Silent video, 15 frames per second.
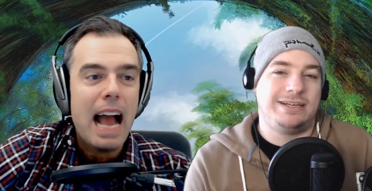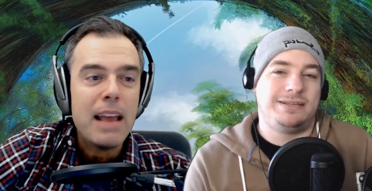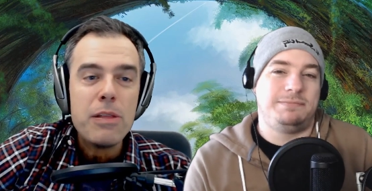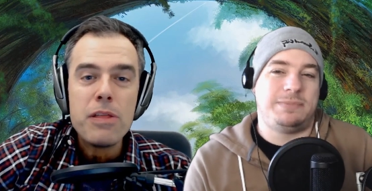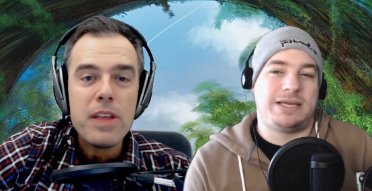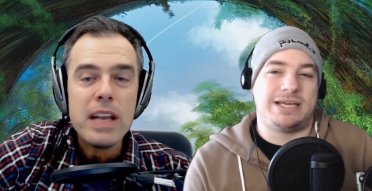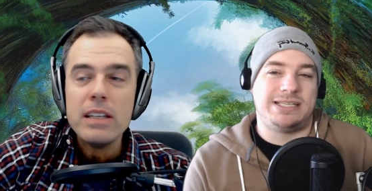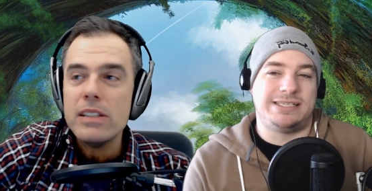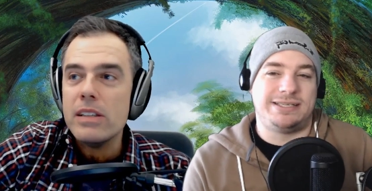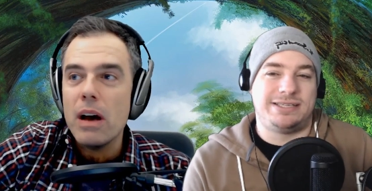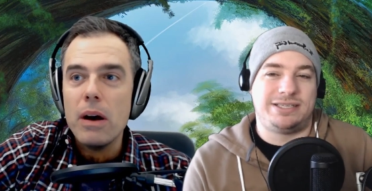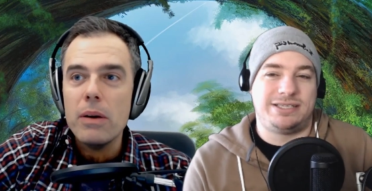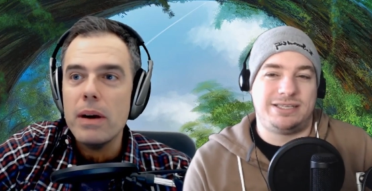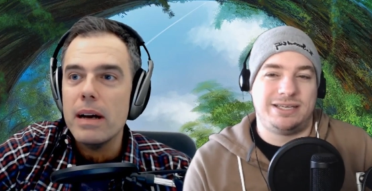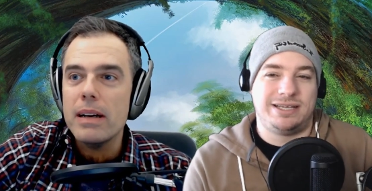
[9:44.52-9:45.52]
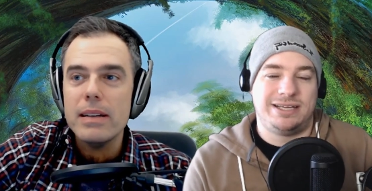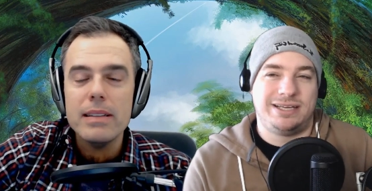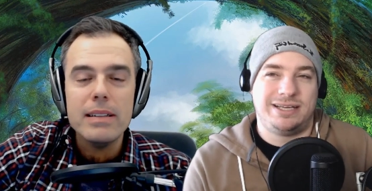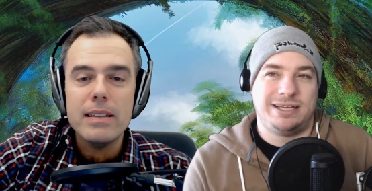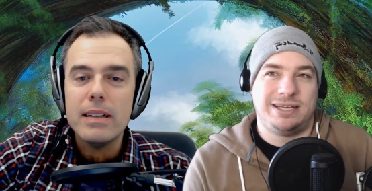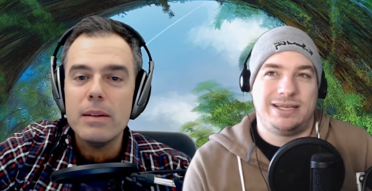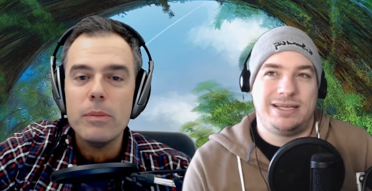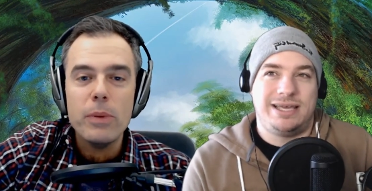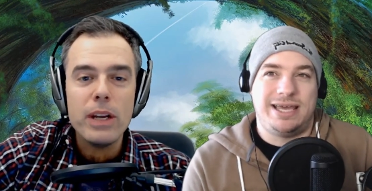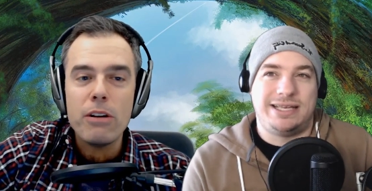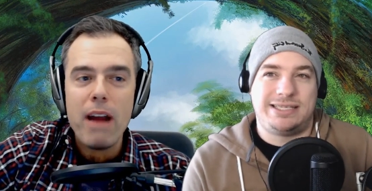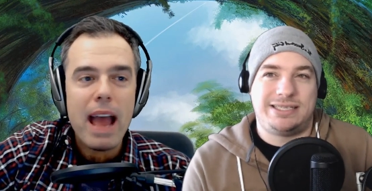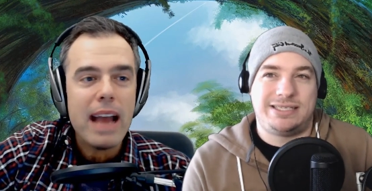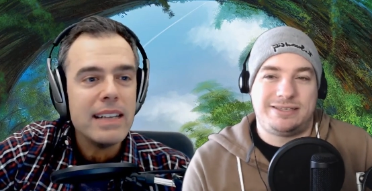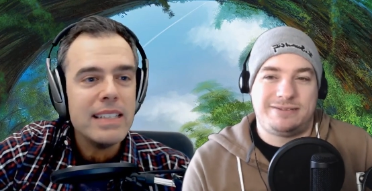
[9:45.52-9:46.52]
Speaker 1: I think because so. we it's,
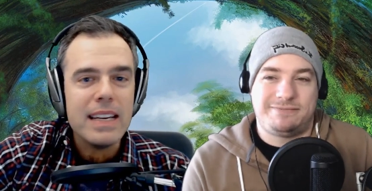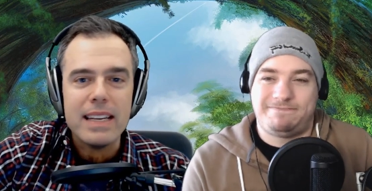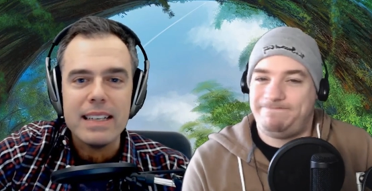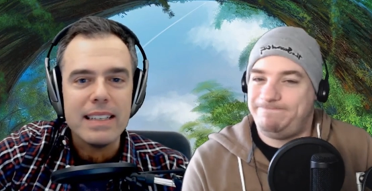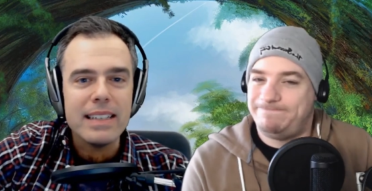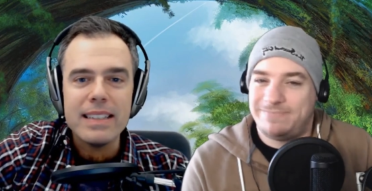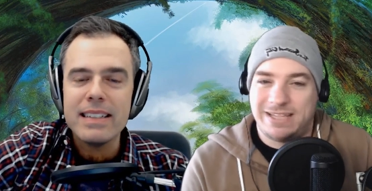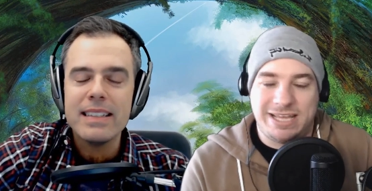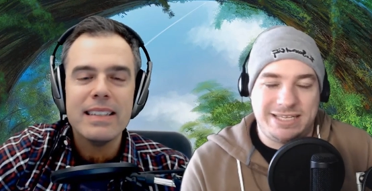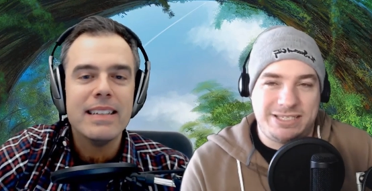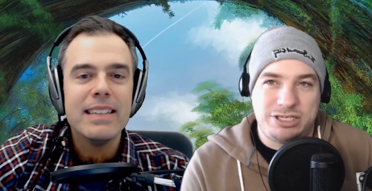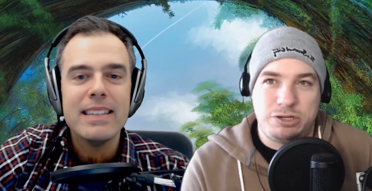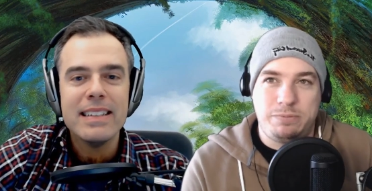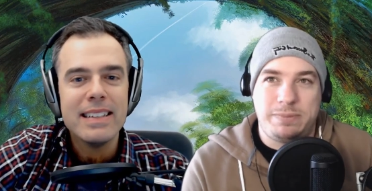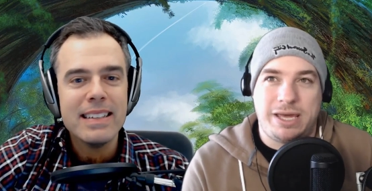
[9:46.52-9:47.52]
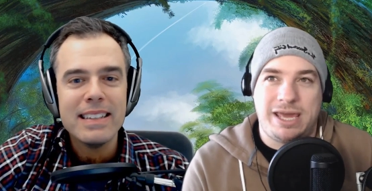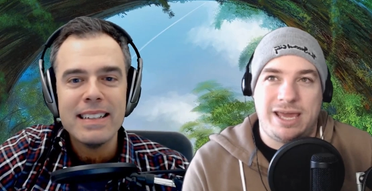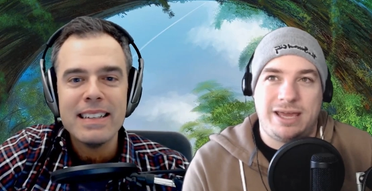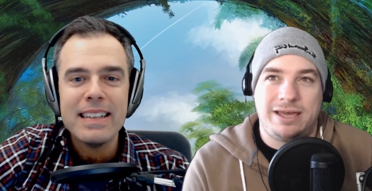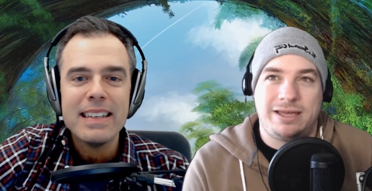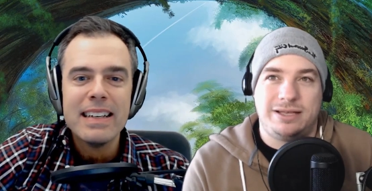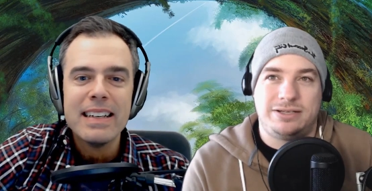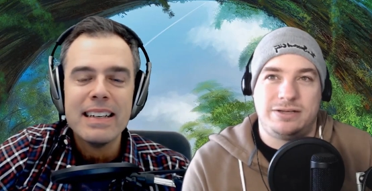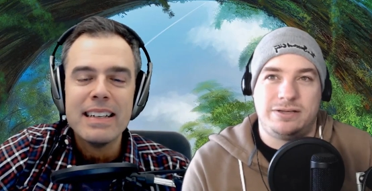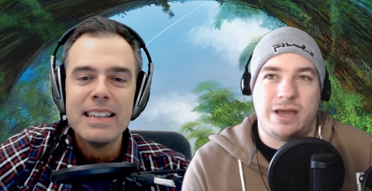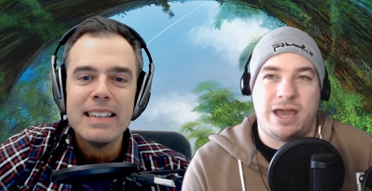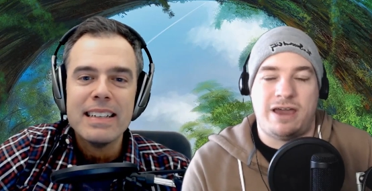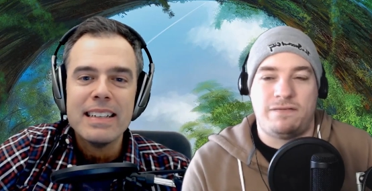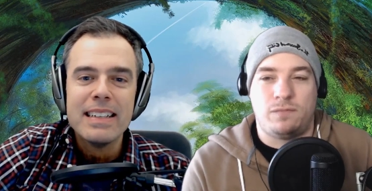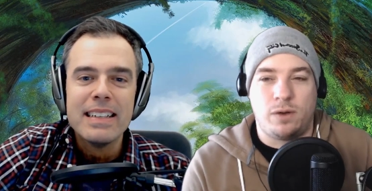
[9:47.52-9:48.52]
cracked it. It's too big to
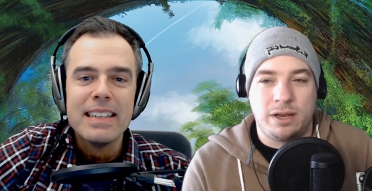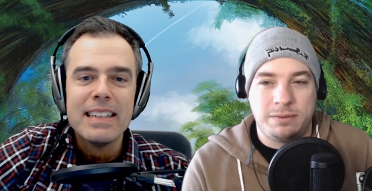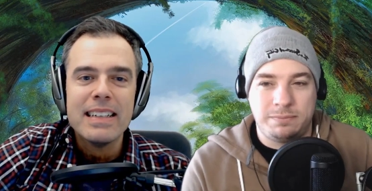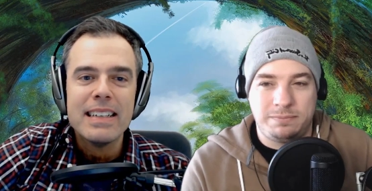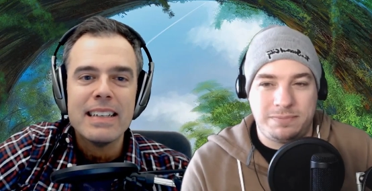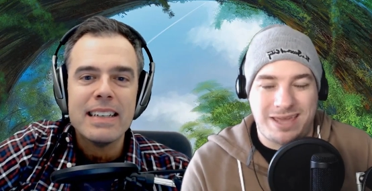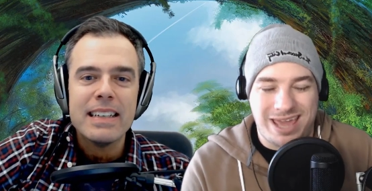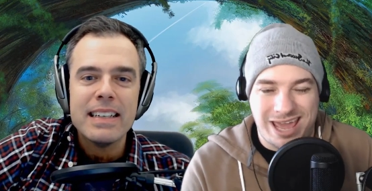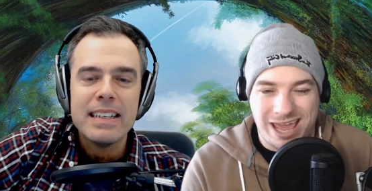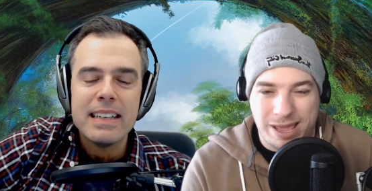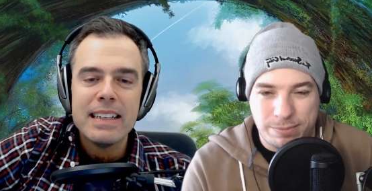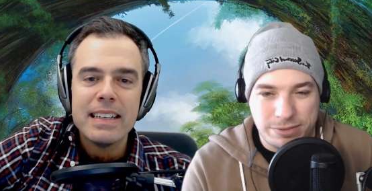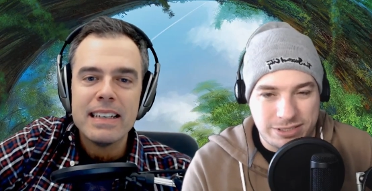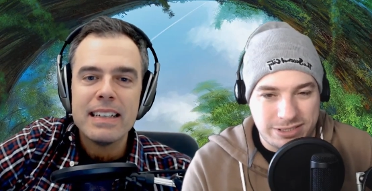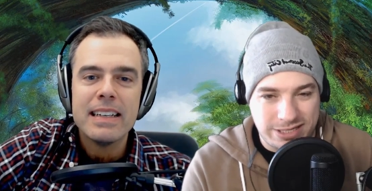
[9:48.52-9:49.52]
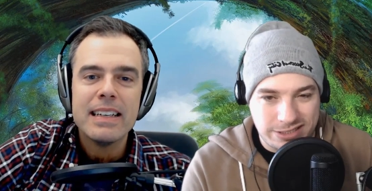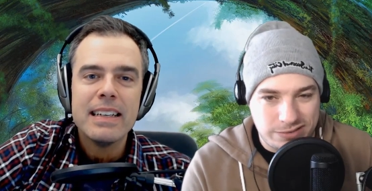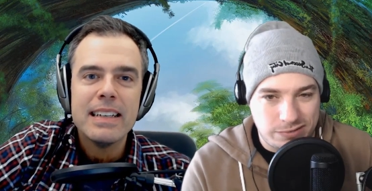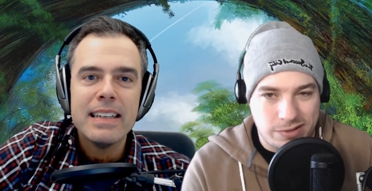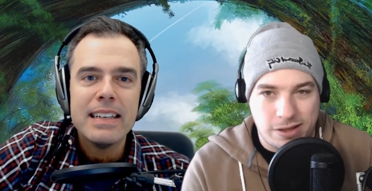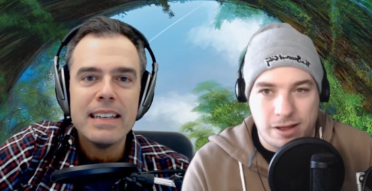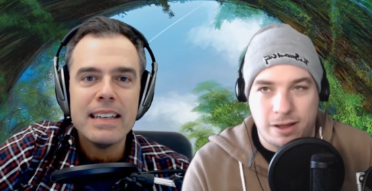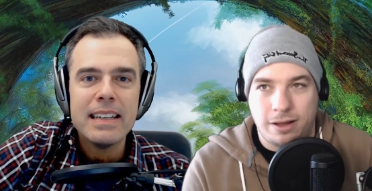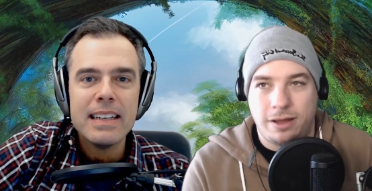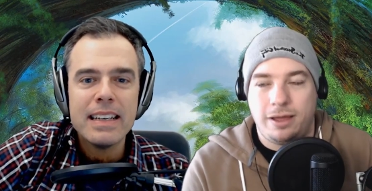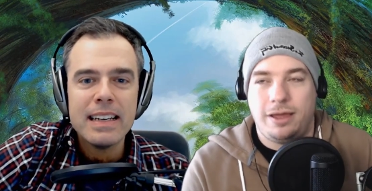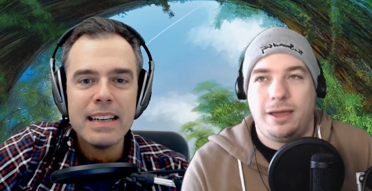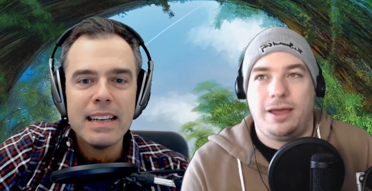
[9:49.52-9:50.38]
have one game. It just takes too long.